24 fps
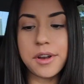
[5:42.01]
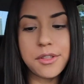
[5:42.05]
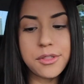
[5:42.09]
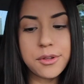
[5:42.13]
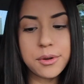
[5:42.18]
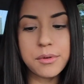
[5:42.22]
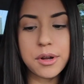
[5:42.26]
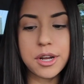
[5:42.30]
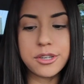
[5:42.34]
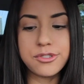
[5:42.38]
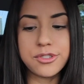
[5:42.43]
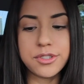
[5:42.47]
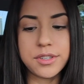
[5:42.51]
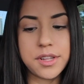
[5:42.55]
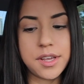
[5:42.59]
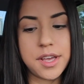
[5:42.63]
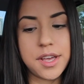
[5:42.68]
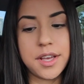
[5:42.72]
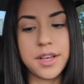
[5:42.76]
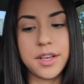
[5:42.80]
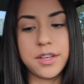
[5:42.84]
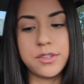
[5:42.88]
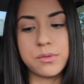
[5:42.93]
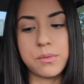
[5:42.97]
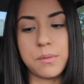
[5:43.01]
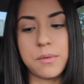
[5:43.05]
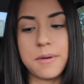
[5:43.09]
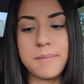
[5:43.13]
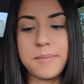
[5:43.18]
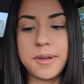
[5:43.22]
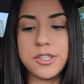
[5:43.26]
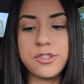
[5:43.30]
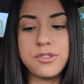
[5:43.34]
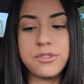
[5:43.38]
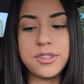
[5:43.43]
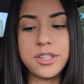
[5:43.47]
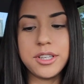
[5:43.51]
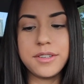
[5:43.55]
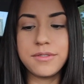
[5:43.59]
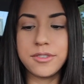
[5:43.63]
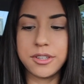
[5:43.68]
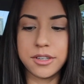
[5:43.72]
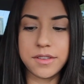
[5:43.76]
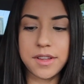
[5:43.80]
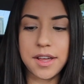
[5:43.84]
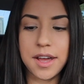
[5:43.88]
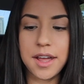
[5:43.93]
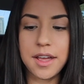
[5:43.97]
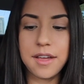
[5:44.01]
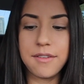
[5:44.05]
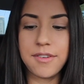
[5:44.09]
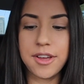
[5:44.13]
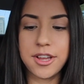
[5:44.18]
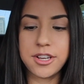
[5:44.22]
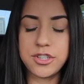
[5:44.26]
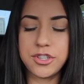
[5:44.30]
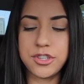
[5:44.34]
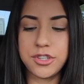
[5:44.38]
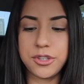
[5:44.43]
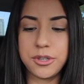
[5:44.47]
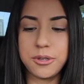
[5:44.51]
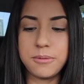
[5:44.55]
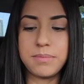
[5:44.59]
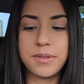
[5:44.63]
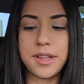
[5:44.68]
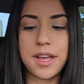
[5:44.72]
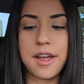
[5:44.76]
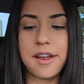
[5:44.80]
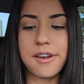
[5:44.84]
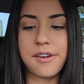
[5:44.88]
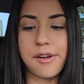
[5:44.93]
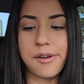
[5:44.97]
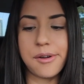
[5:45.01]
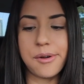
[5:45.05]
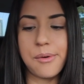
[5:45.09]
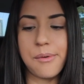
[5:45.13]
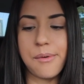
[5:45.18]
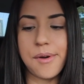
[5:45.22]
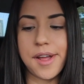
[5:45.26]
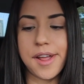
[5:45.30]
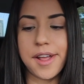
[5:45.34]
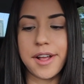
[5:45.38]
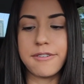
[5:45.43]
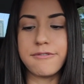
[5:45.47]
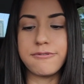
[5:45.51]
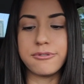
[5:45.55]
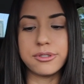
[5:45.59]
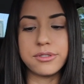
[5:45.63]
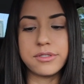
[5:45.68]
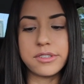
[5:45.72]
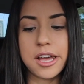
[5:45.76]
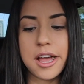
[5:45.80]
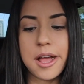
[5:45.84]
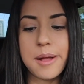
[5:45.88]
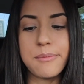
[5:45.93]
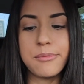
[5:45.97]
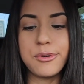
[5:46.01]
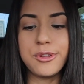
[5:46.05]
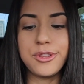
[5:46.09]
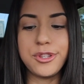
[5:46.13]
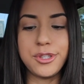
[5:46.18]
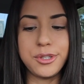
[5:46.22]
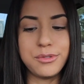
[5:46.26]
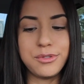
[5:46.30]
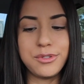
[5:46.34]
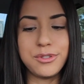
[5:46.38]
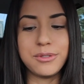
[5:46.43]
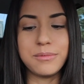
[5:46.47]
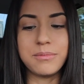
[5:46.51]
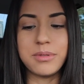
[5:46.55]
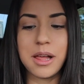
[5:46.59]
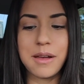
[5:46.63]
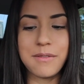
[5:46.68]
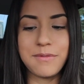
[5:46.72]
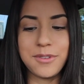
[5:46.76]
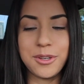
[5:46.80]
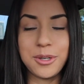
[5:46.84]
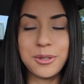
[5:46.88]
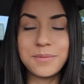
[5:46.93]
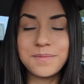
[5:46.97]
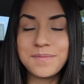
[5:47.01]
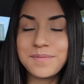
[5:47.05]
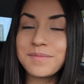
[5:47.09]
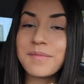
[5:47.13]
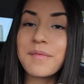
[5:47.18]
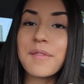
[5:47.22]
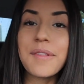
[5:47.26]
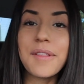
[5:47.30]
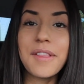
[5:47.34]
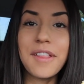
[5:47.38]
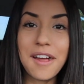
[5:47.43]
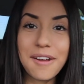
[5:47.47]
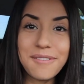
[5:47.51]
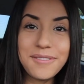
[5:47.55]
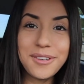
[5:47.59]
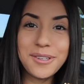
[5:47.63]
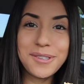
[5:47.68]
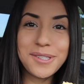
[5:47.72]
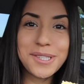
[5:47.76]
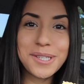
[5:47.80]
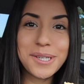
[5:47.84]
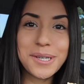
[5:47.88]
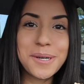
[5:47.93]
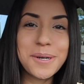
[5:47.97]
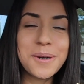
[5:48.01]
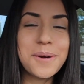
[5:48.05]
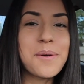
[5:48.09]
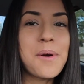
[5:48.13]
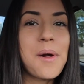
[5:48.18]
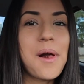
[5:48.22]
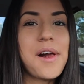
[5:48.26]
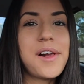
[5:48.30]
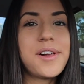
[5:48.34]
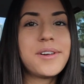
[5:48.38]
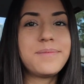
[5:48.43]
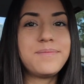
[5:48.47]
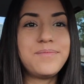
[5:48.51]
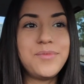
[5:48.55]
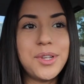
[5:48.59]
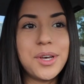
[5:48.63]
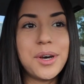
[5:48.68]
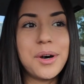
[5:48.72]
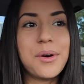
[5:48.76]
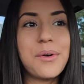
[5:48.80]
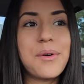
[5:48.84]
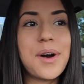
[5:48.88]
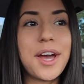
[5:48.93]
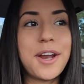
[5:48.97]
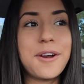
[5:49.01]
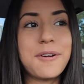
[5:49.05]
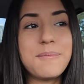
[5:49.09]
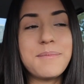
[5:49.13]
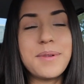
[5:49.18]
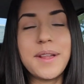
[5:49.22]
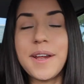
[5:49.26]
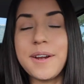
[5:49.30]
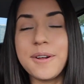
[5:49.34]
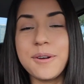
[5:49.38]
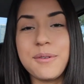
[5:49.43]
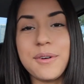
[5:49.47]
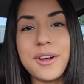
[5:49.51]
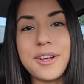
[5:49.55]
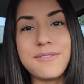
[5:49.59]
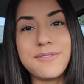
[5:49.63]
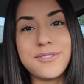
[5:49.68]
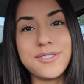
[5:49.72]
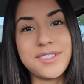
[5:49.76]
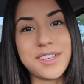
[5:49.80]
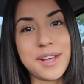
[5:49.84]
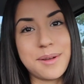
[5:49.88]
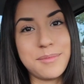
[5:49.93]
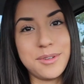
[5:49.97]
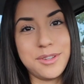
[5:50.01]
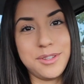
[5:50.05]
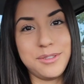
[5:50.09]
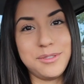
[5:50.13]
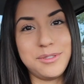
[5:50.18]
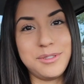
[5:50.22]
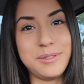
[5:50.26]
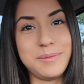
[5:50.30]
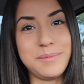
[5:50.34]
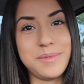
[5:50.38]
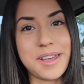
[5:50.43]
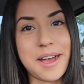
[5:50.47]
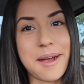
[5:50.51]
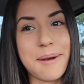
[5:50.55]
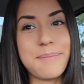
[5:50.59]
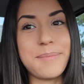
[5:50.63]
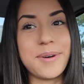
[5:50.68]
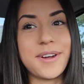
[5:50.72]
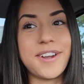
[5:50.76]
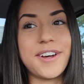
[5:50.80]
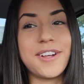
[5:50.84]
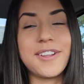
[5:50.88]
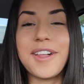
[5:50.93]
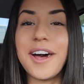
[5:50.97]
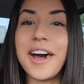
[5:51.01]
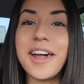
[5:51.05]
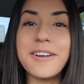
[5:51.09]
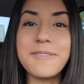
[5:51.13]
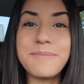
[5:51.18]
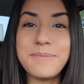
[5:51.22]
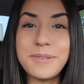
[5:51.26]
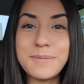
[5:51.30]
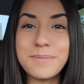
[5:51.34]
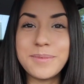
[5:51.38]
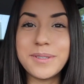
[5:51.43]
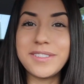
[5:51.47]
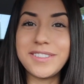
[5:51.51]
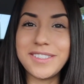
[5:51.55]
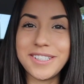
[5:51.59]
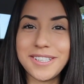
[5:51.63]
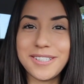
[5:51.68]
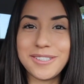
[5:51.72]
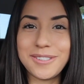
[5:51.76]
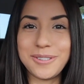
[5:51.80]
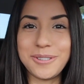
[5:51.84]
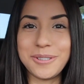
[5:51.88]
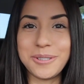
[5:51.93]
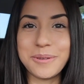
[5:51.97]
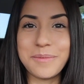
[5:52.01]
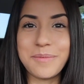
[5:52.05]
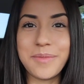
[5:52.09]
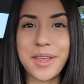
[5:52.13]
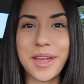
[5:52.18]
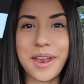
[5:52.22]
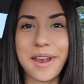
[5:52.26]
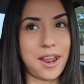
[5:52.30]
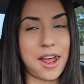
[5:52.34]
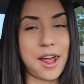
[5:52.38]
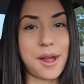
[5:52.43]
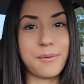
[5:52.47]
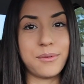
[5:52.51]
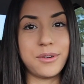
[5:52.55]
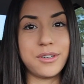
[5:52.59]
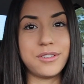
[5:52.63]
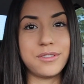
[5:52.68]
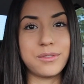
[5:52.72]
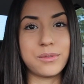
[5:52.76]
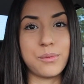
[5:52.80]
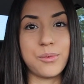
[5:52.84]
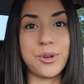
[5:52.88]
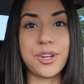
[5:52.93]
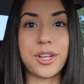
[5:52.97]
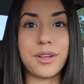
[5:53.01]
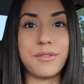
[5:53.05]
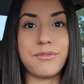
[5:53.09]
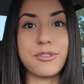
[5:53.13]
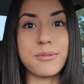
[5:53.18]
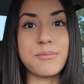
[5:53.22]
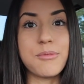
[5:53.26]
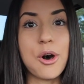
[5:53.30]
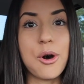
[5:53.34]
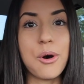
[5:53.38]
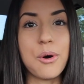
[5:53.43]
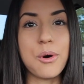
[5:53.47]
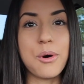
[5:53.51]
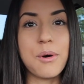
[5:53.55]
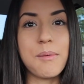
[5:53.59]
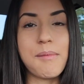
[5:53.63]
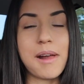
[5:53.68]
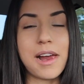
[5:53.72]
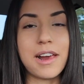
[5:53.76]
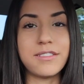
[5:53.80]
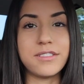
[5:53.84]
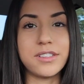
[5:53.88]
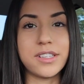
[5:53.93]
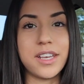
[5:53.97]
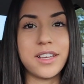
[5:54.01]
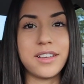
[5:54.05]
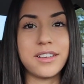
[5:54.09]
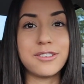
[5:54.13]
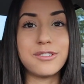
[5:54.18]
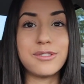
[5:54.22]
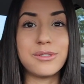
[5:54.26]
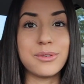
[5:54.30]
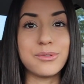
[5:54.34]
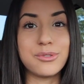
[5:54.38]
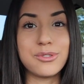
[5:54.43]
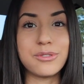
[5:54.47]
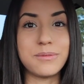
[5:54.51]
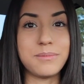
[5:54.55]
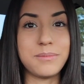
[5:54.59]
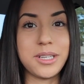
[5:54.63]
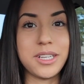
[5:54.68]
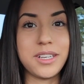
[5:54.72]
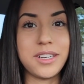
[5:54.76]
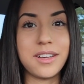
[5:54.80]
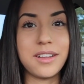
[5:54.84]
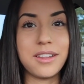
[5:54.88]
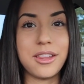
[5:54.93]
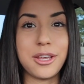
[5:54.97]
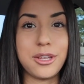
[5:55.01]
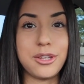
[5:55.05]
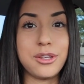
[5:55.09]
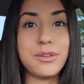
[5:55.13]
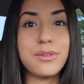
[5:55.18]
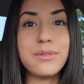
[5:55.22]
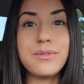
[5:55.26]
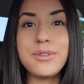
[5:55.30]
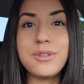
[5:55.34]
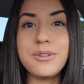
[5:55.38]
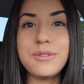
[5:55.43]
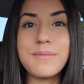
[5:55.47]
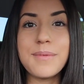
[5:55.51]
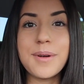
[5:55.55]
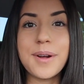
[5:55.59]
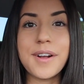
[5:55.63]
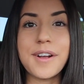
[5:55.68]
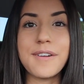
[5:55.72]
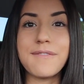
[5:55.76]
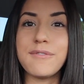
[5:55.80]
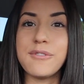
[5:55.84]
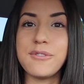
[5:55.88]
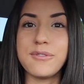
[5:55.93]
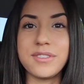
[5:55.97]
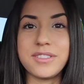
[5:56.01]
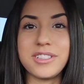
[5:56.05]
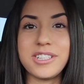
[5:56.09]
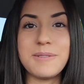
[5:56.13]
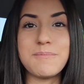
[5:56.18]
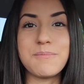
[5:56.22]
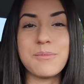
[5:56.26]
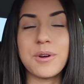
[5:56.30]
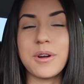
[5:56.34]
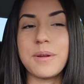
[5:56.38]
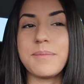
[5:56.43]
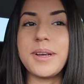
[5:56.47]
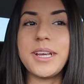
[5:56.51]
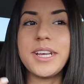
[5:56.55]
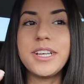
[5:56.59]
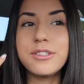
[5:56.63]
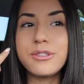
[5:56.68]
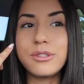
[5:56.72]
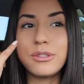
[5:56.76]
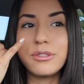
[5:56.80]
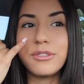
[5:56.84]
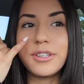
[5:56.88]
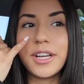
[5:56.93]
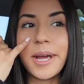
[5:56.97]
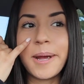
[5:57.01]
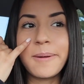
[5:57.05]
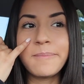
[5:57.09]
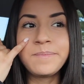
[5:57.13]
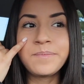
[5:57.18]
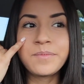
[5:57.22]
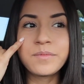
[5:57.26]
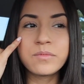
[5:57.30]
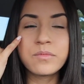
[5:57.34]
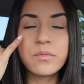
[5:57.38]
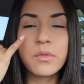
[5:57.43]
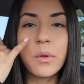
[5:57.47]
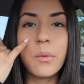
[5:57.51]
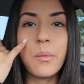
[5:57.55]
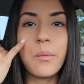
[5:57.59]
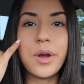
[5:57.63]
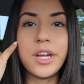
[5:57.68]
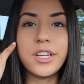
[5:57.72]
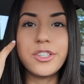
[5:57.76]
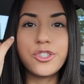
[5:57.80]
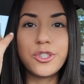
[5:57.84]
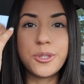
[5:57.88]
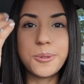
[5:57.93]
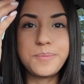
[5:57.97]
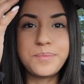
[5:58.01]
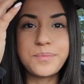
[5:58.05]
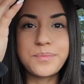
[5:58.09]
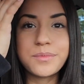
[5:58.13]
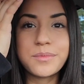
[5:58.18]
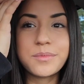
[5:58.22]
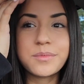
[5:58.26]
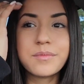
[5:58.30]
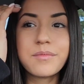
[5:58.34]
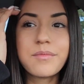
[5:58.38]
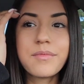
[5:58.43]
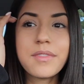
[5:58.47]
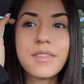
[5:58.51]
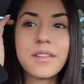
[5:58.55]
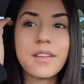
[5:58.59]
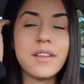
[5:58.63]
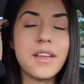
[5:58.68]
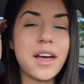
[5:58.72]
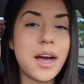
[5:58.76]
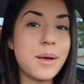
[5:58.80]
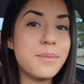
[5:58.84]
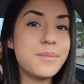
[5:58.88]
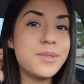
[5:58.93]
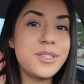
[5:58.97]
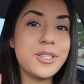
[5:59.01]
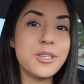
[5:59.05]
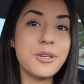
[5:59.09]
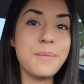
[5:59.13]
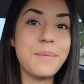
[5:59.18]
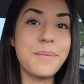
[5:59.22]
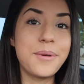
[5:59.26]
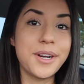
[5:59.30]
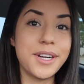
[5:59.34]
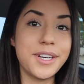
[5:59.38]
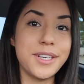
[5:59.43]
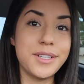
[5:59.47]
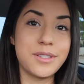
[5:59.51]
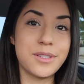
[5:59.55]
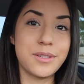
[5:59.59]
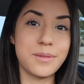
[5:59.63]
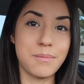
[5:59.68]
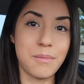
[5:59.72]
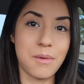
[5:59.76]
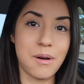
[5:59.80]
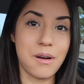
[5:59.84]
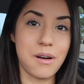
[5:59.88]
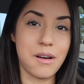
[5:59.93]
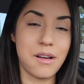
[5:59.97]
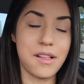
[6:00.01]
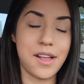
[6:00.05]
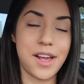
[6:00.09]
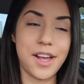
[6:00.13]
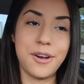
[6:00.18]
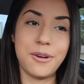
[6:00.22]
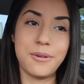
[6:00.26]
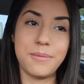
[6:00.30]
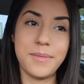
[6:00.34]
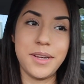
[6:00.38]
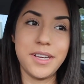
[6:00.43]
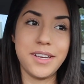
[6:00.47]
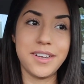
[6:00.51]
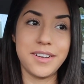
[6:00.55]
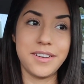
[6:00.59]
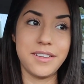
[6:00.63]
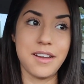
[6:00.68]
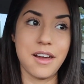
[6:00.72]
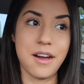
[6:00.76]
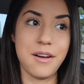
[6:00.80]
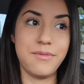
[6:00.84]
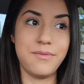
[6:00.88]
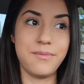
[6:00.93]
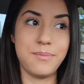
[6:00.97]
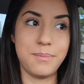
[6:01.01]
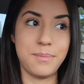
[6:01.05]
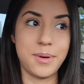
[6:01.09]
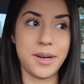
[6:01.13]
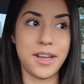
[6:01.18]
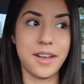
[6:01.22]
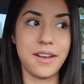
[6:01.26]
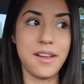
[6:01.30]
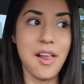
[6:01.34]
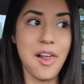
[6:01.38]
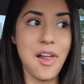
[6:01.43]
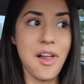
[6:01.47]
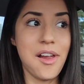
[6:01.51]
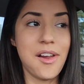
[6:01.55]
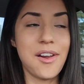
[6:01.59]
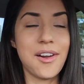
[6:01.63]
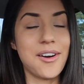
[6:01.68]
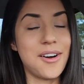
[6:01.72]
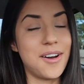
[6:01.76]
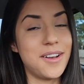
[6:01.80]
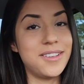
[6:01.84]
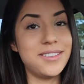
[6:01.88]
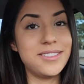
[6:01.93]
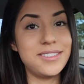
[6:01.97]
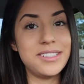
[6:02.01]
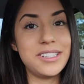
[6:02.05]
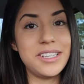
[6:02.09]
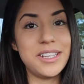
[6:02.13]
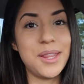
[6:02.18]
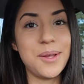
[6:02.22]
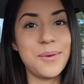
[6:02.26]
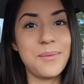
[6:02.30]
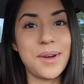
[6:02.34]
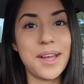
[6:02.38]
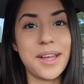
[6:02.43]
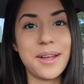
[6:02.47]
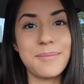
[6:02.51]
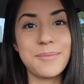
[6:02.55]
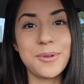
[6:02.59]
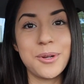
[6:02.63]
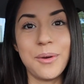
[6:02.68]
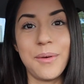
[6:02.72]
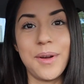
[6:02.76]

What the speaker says: Another question is, what made you leave Good Life, and do you plan on going full-time with YouTube? Love you. Love you too. No, I don't plan on going full-time with YouTube yet, but a lot of people did assume that I was working from home as like a social media like YouTuber and focusing more on my Instagram, which I'm still pretty small. I don't make enough, but honestly, the way I'm